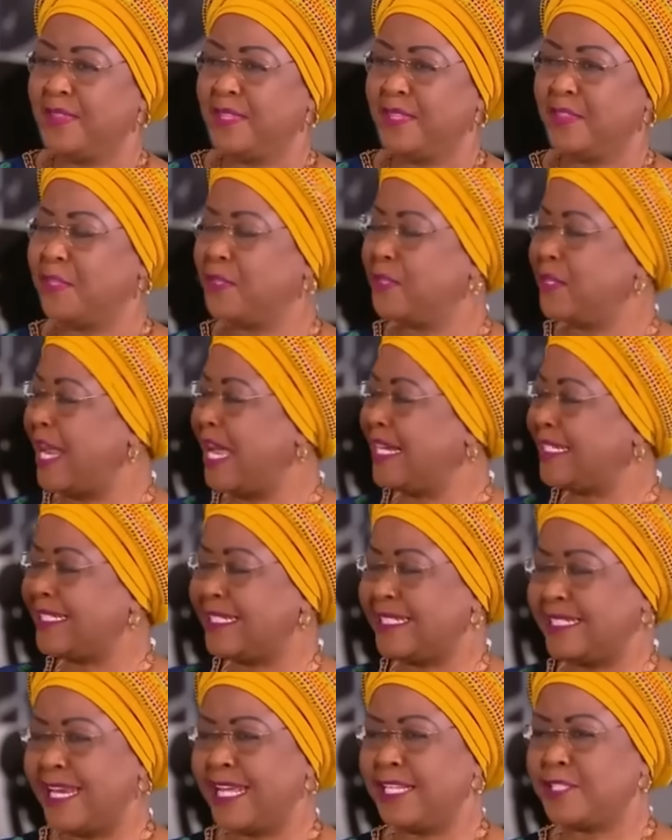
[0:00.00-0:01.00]
The United
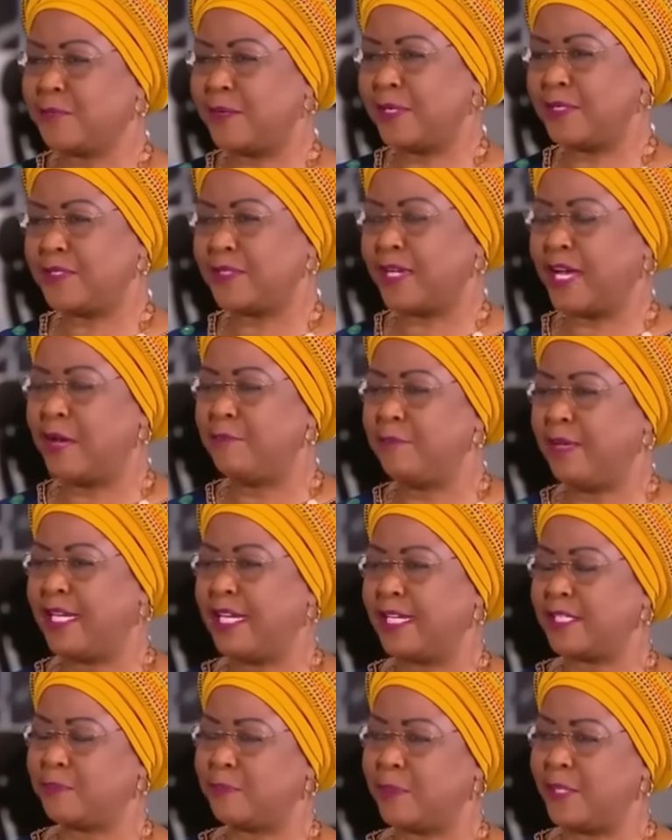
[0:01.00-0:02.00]
States wants to come and
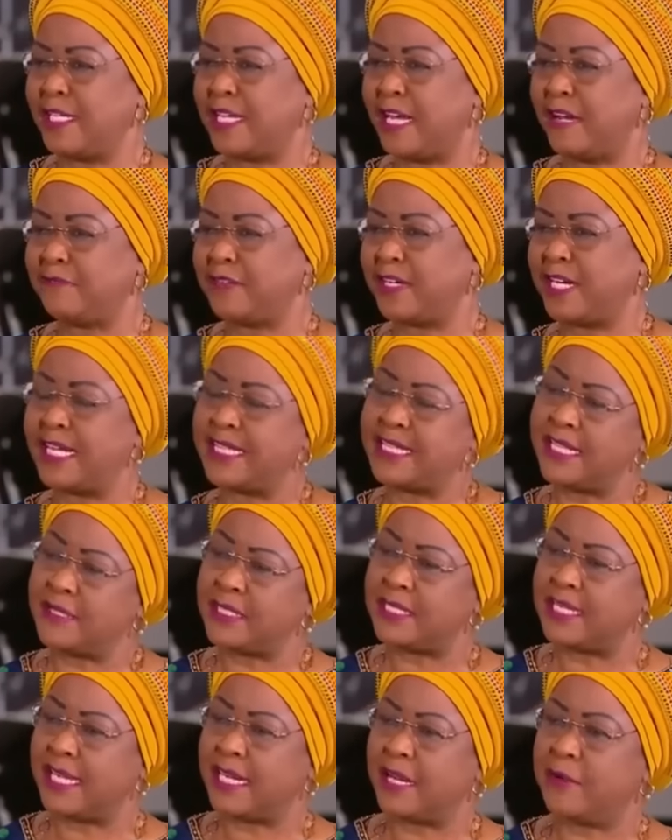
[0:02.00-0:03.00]
exploit Africa,
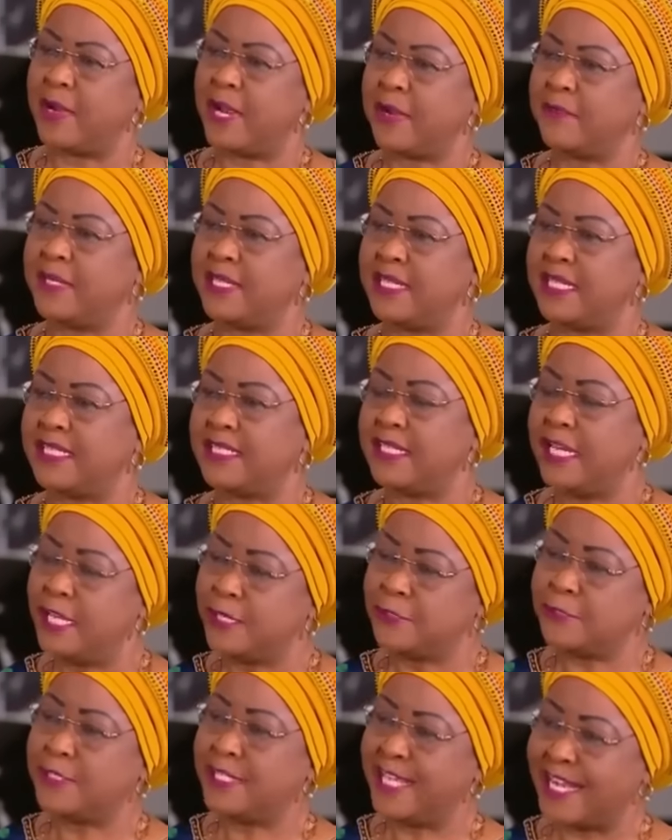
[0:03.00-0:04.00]
they'll get away with it
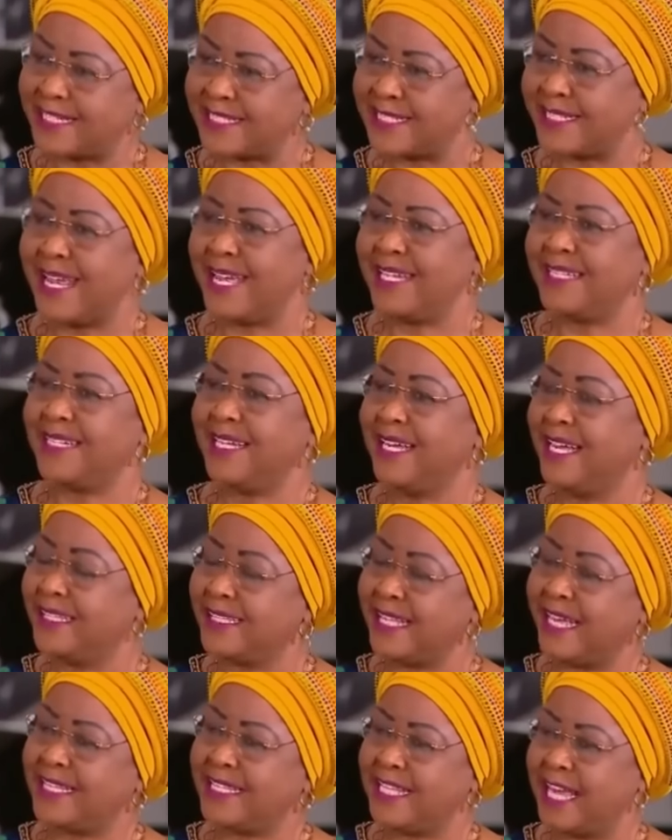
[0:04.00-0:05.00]
to the extent
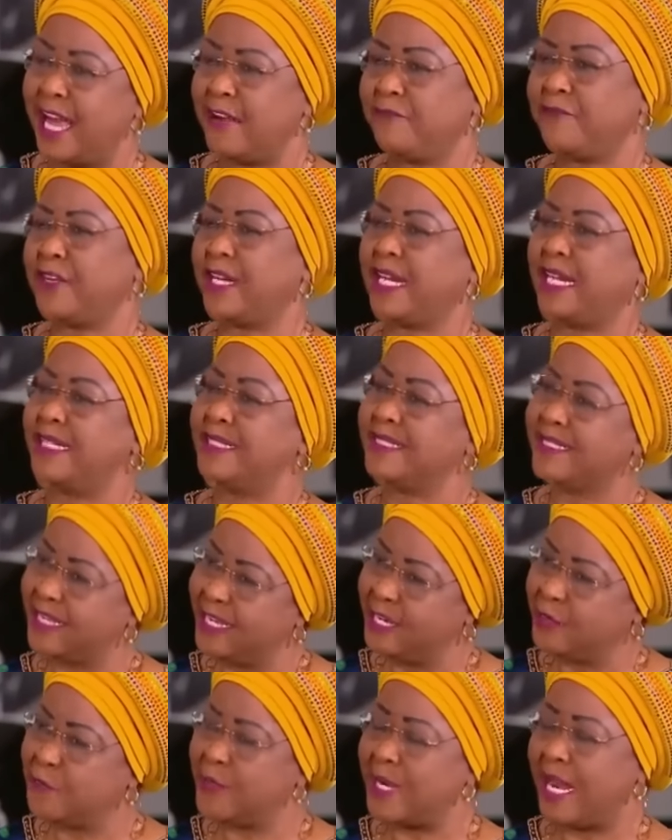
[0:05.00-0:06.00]
that the Africans
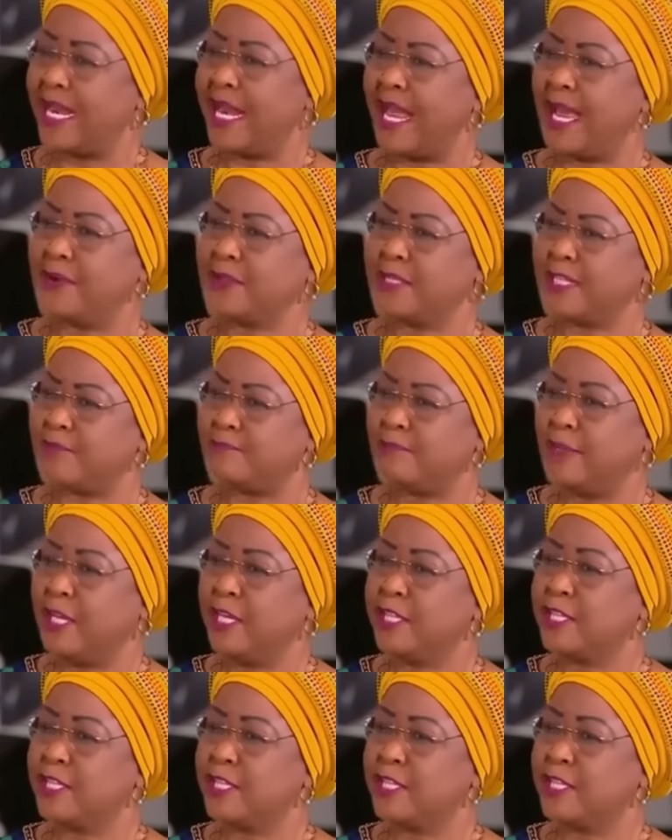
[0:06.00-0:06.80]
will allow them.